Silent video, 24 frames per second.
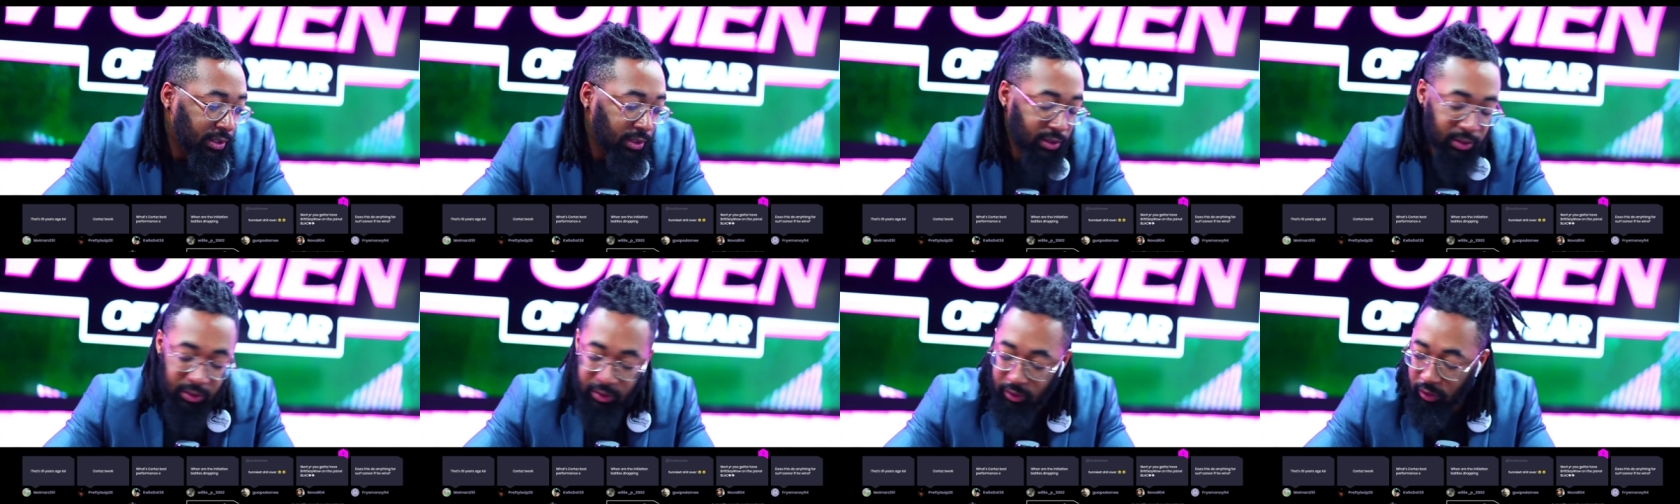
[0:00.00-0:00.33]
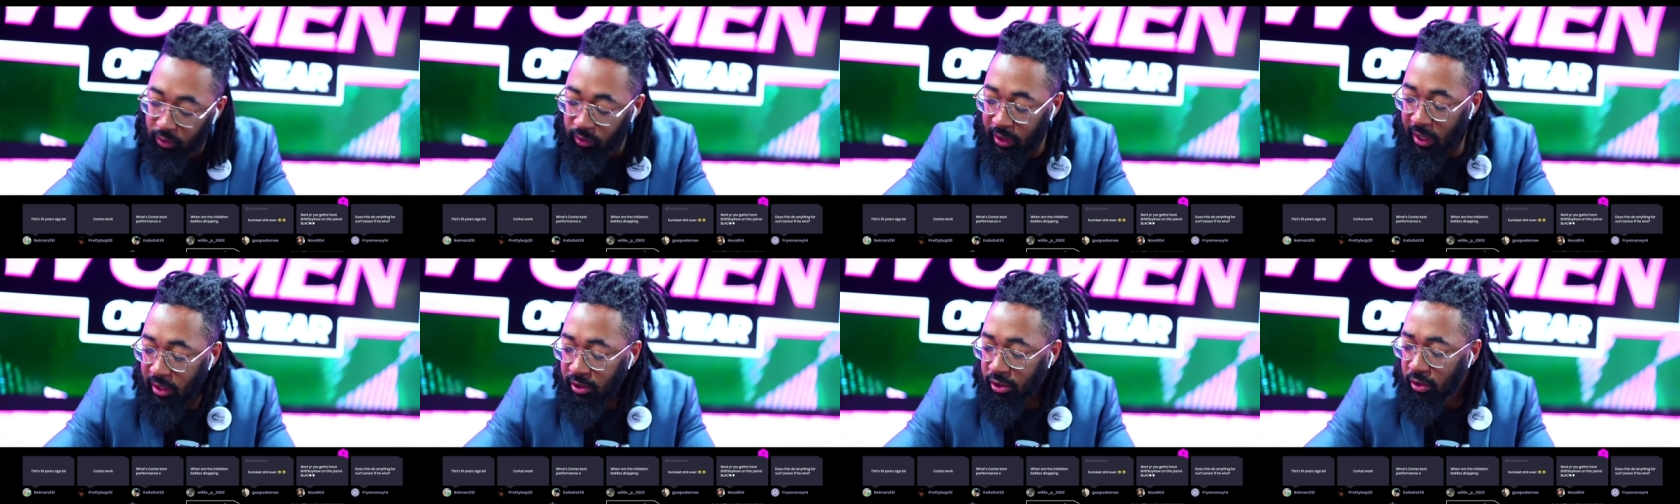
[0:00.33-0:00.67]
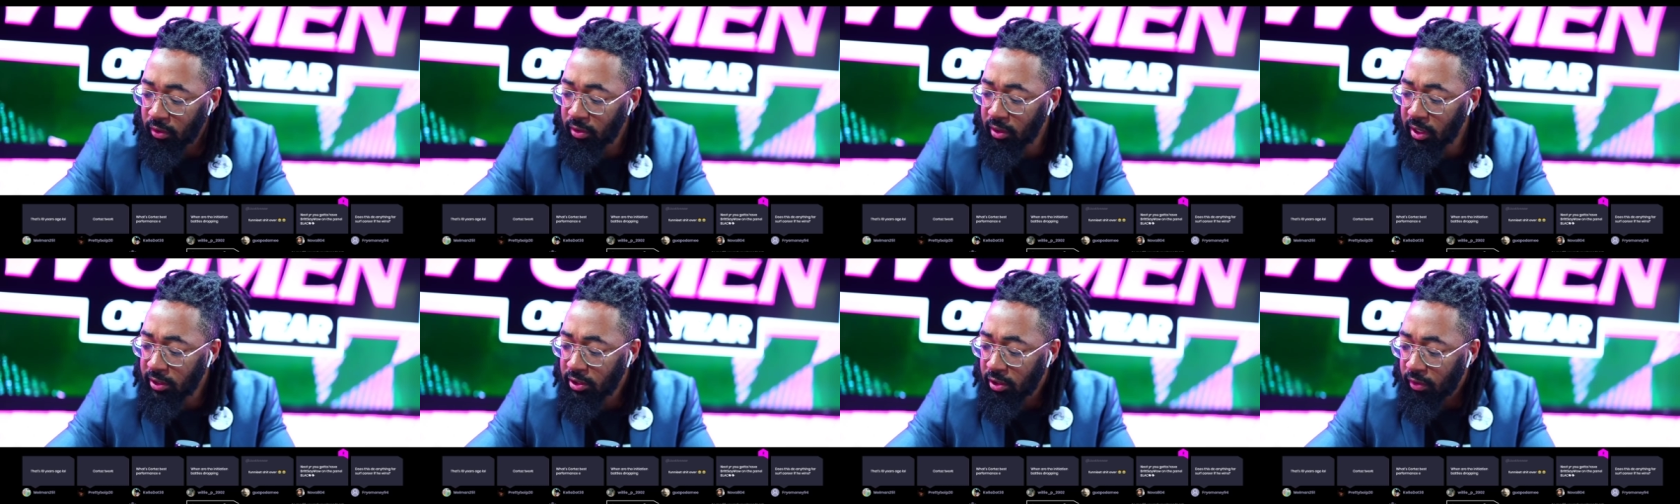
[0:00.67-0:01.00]
No, not Surf,
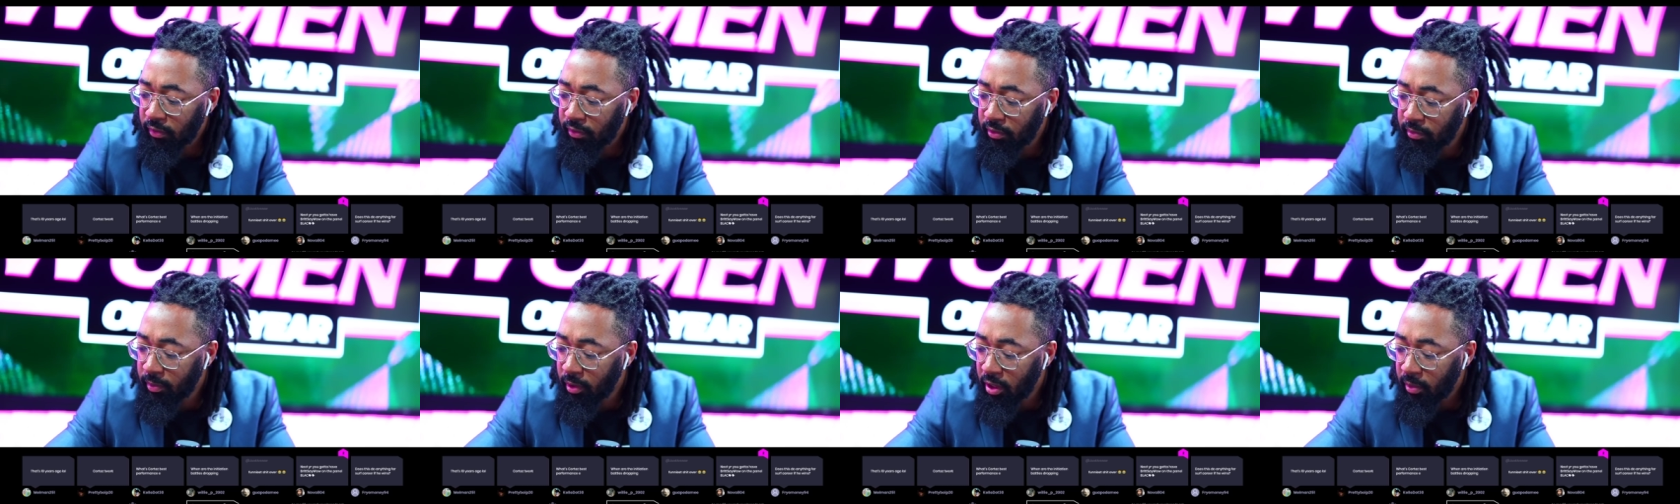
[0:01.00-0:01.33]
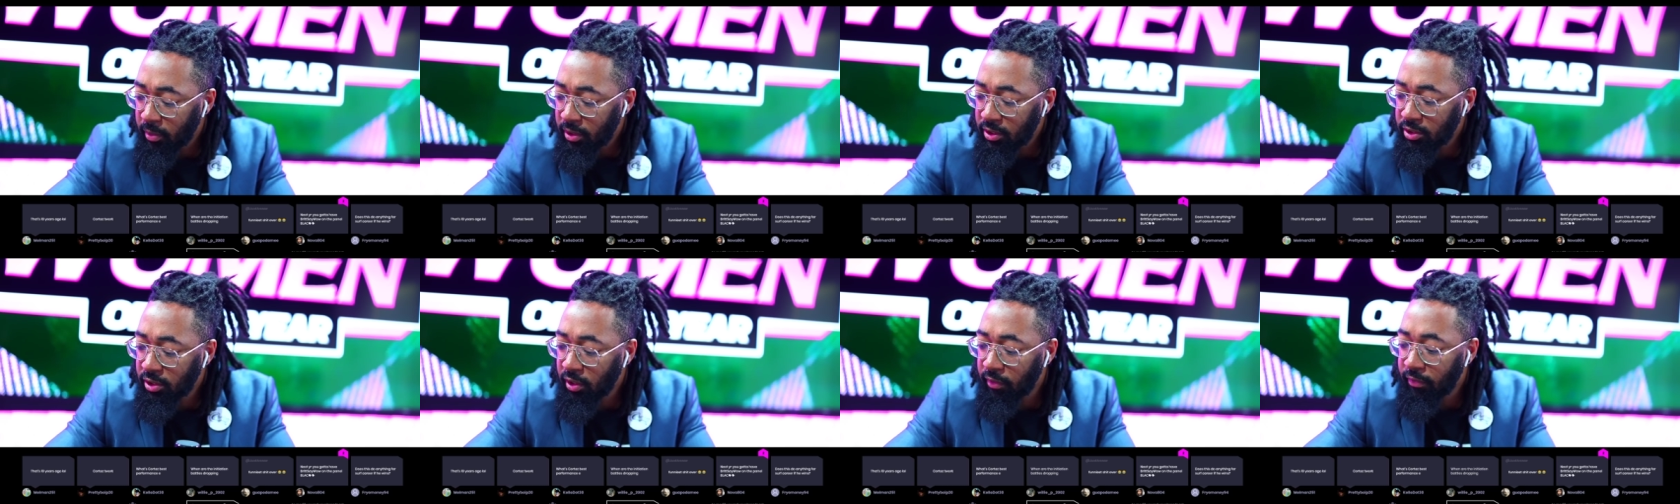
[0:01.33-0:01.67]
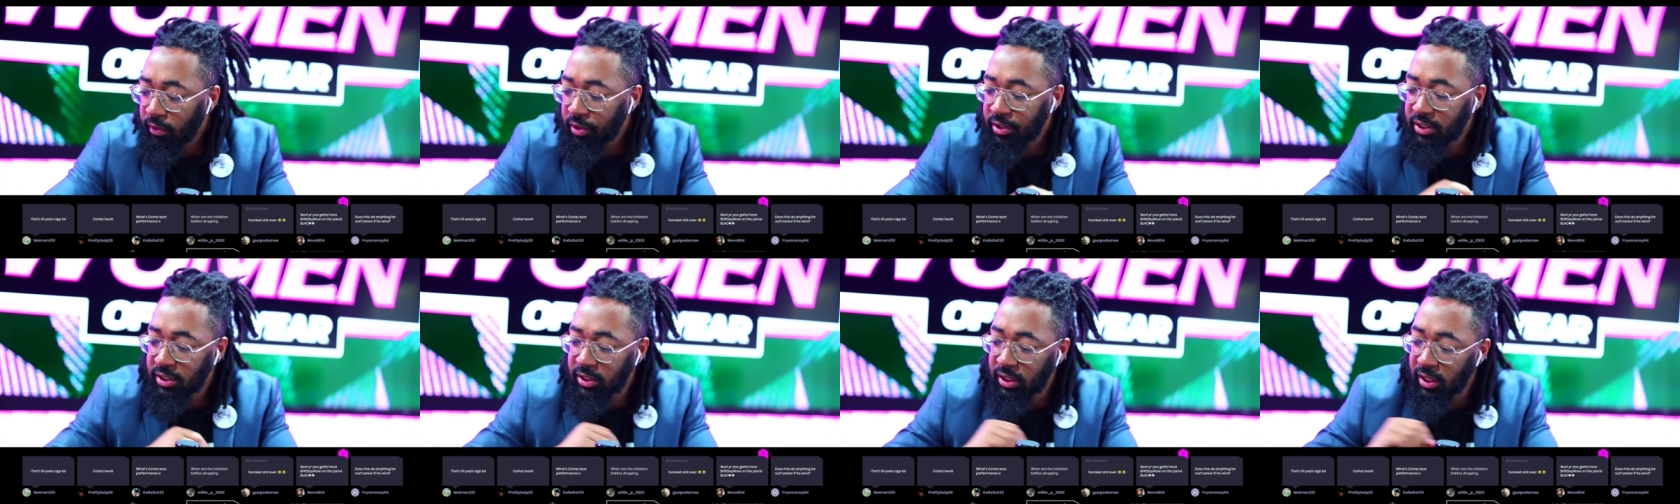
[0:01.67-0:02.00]
not Surf. Pardon me. Surf
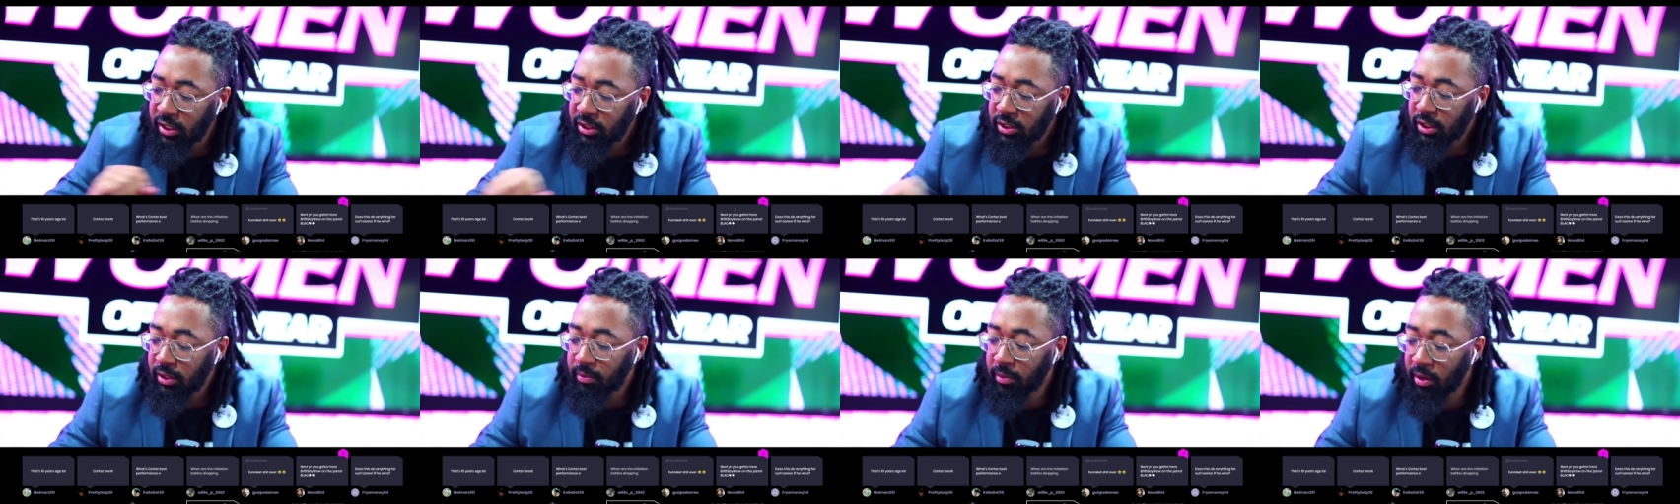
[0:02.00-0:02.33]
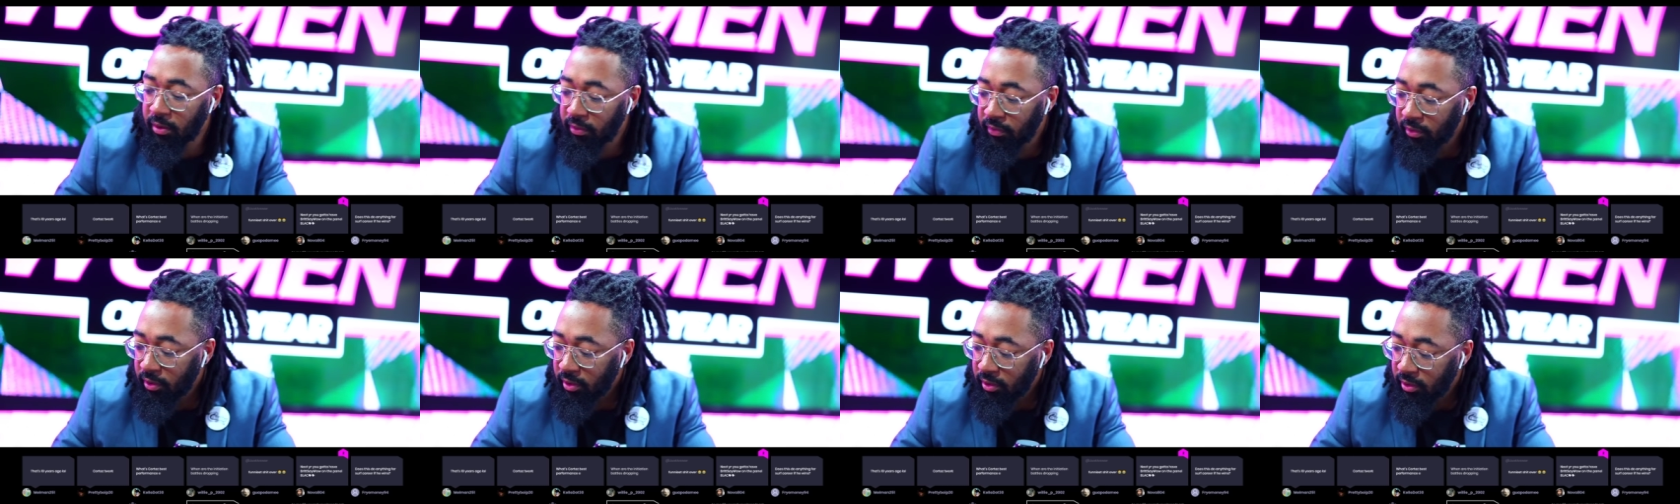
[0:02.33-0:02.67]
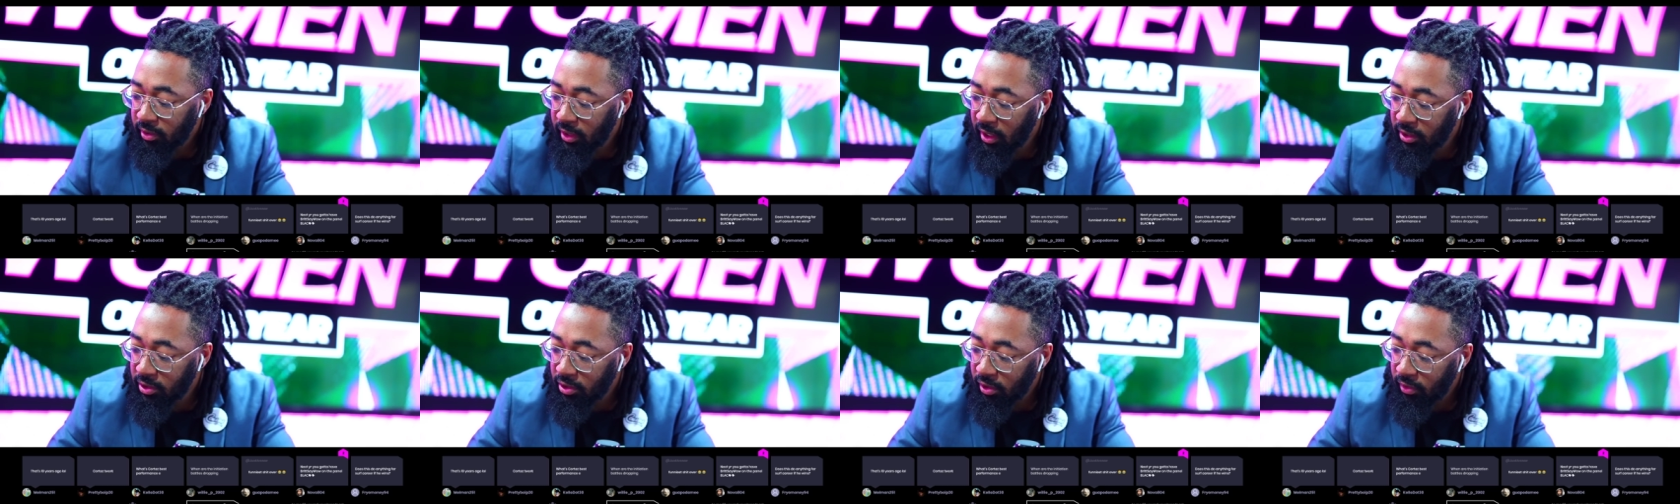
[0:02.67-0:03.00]
versus Geechi. My fault.
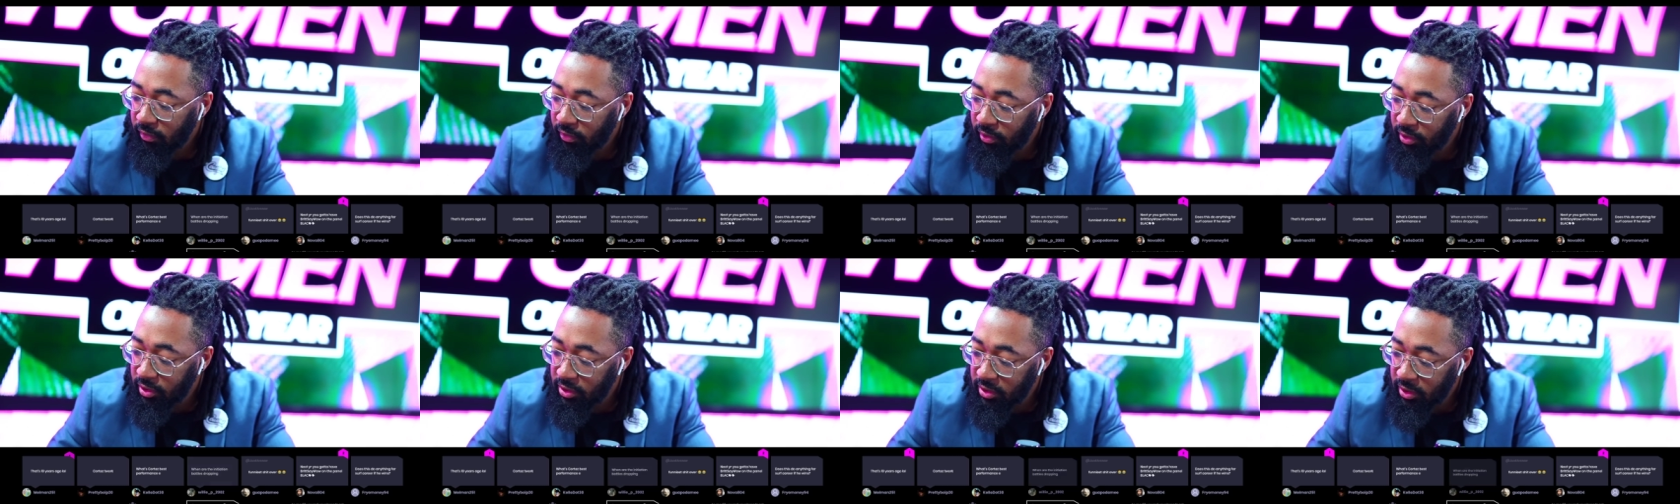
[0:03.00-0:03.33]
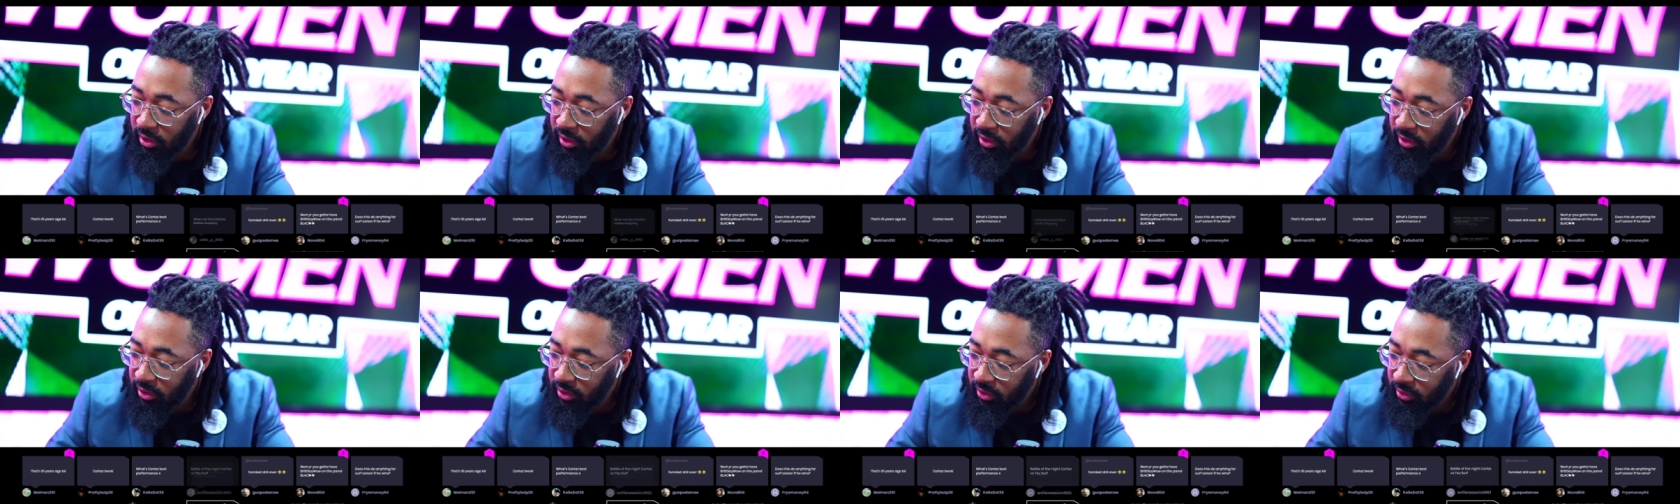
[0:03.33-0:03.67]
Not Surf versus Nitty.